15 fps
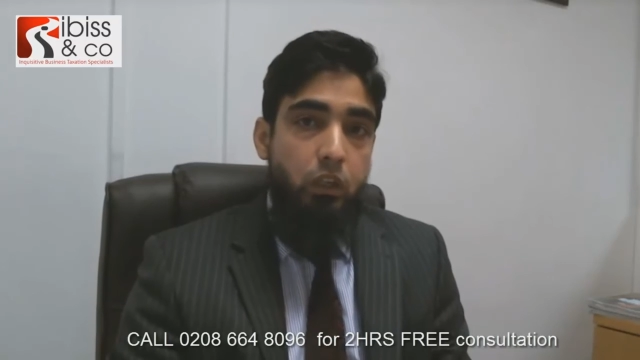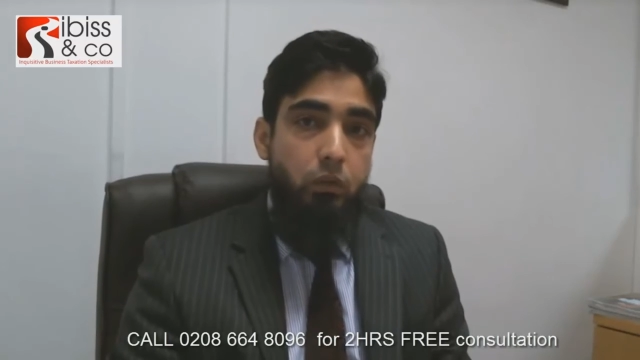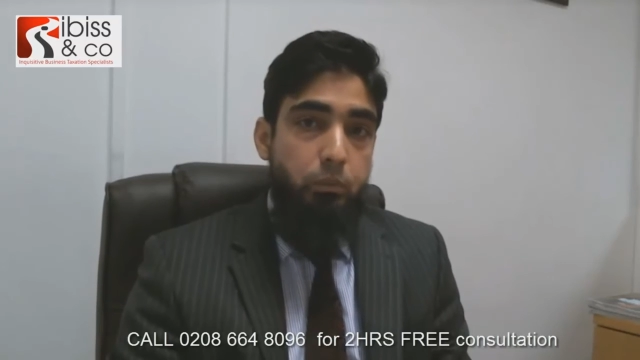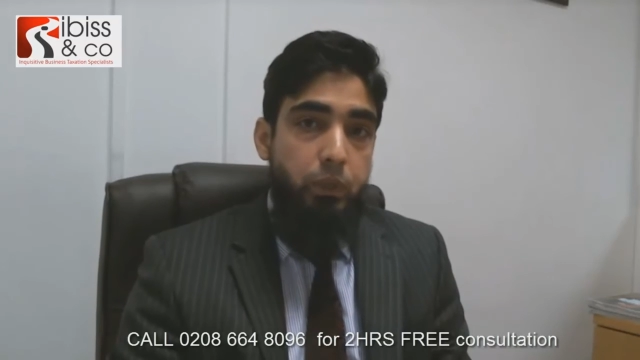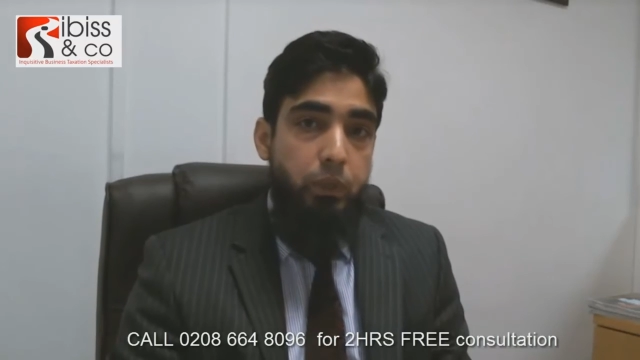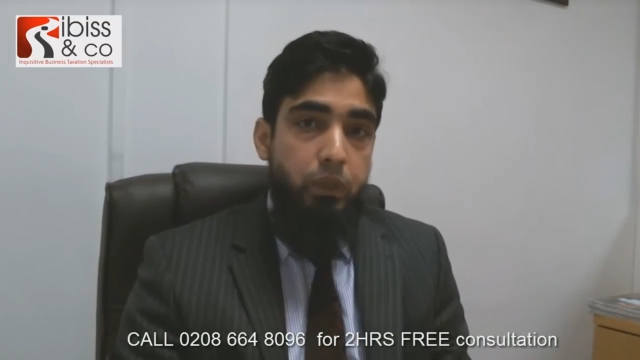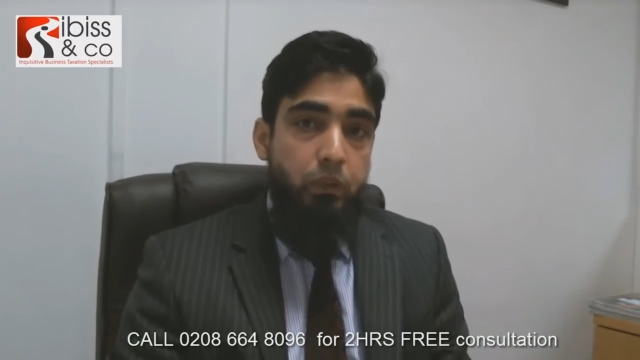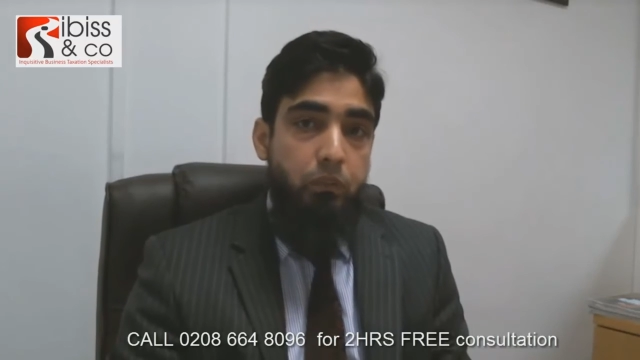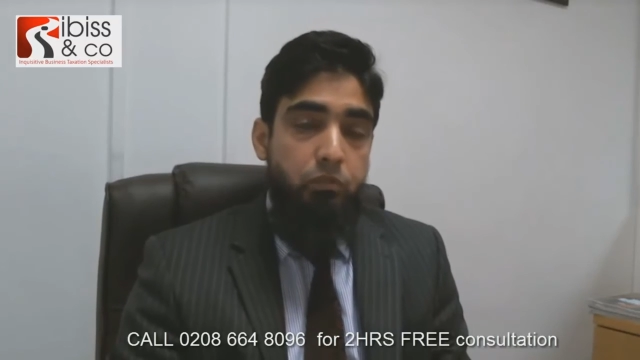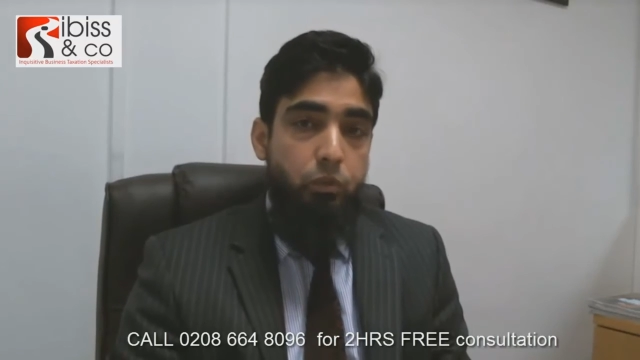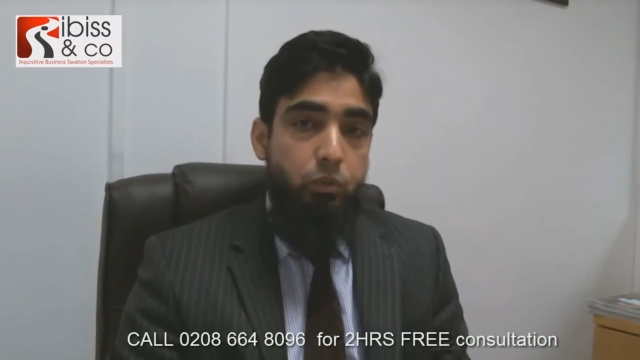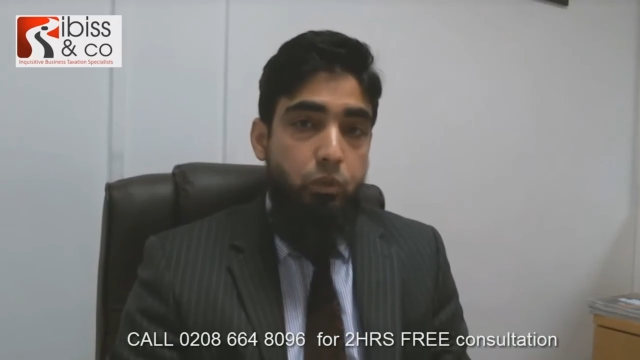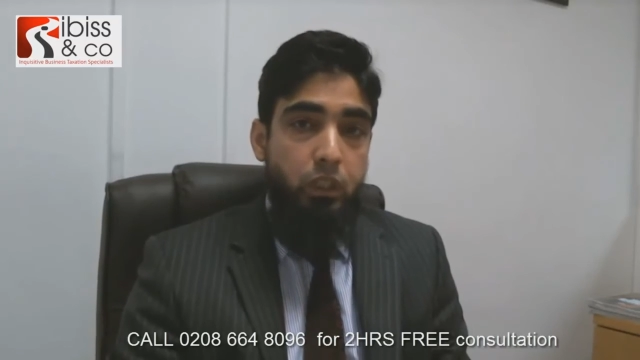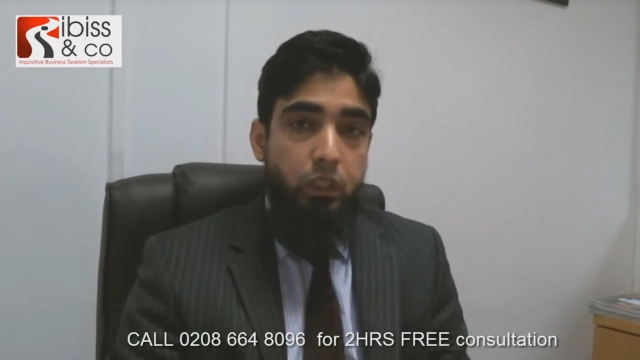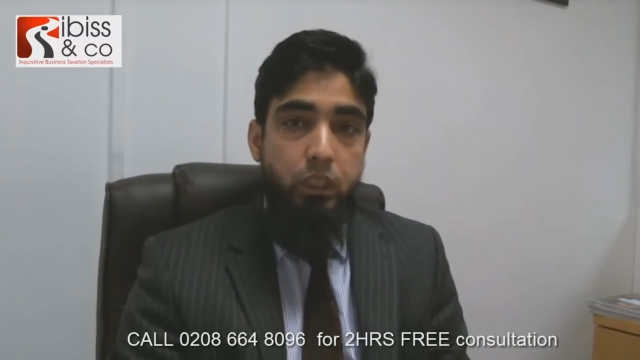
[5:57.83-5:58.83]
company
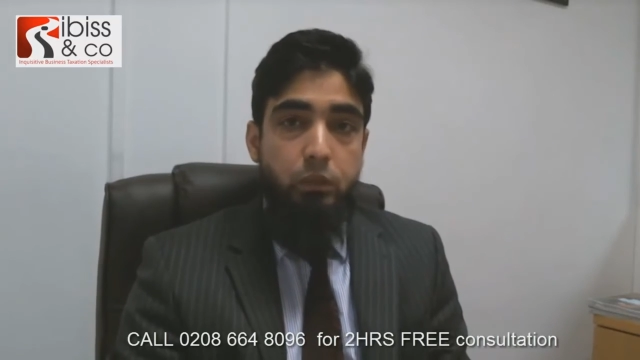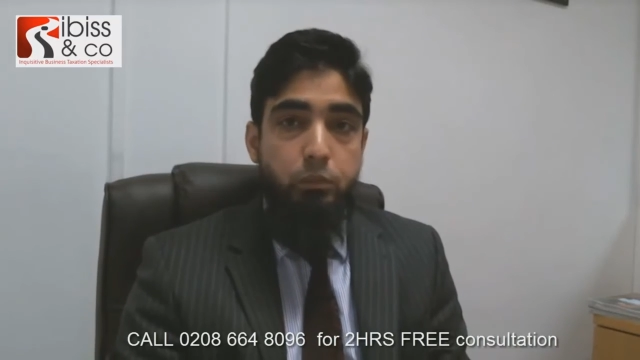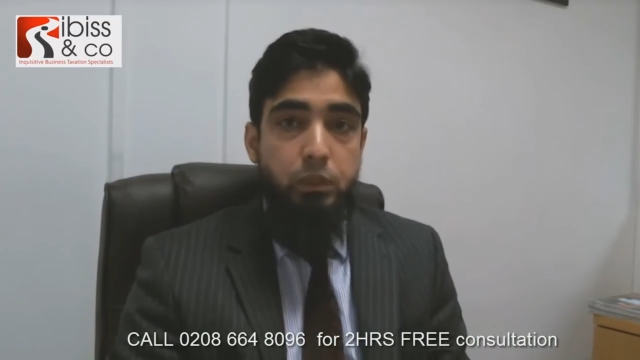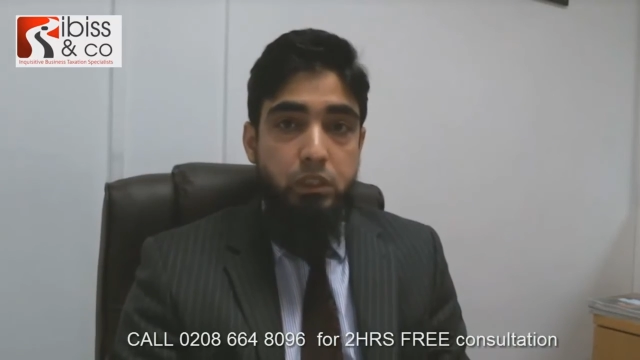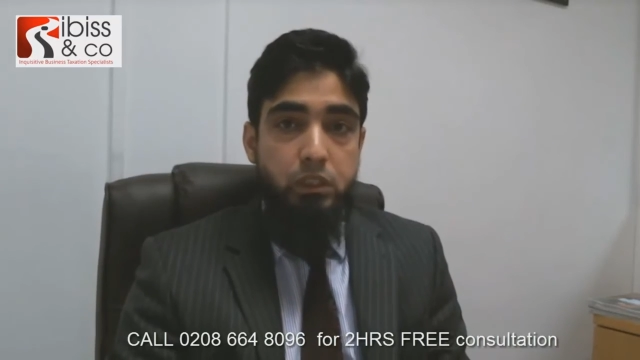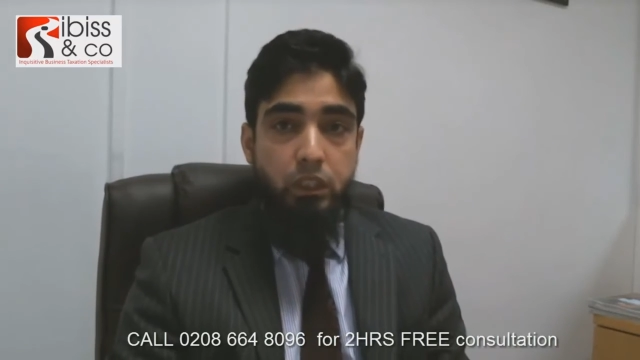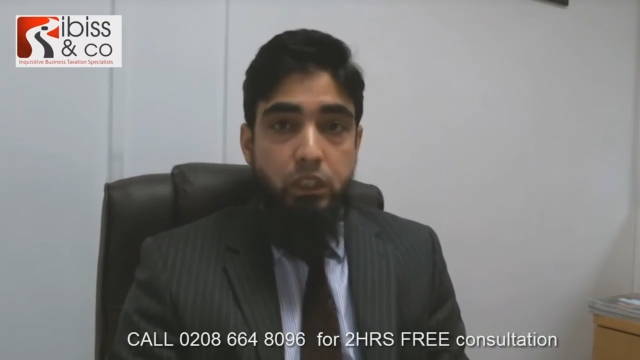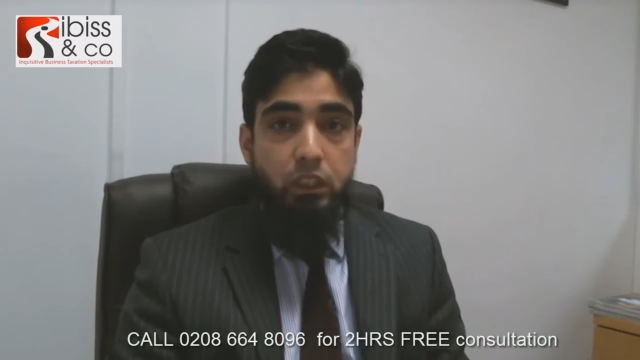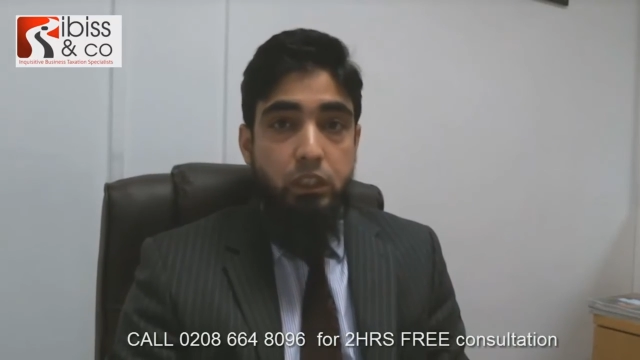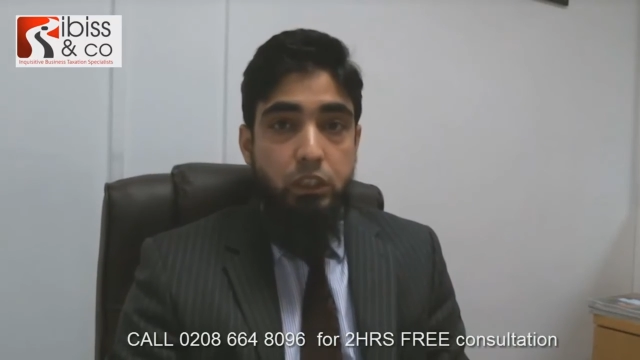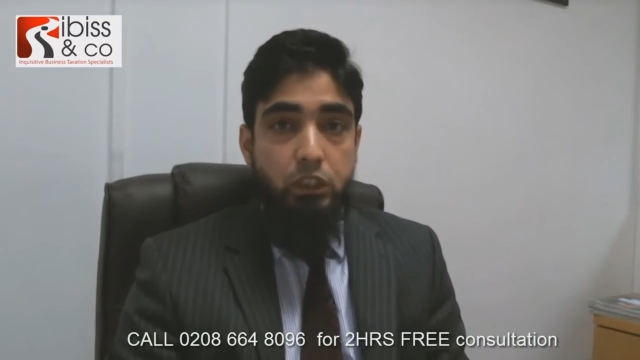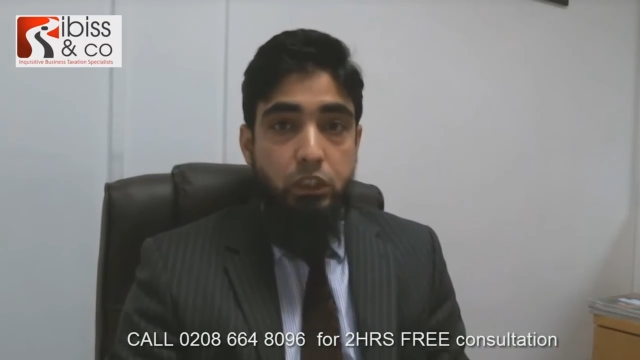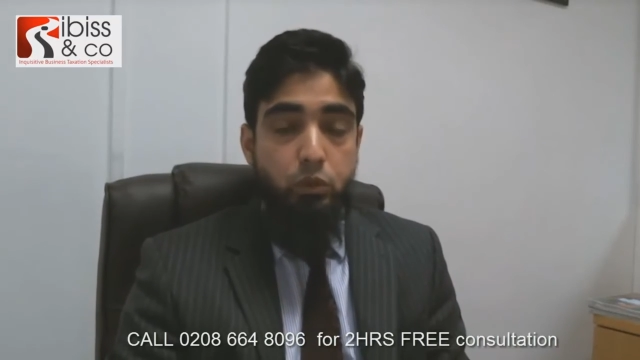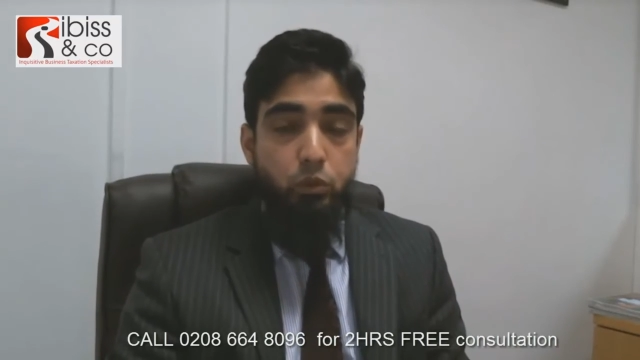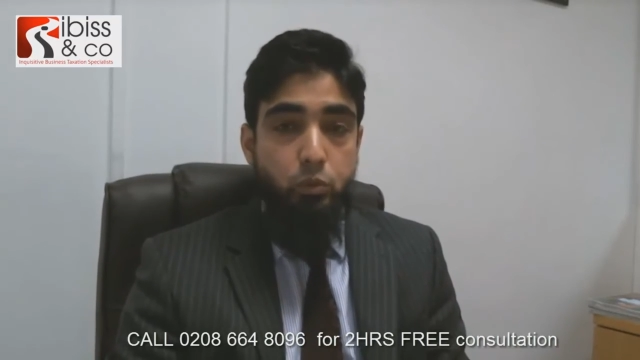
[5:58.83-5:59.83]
for 30% condition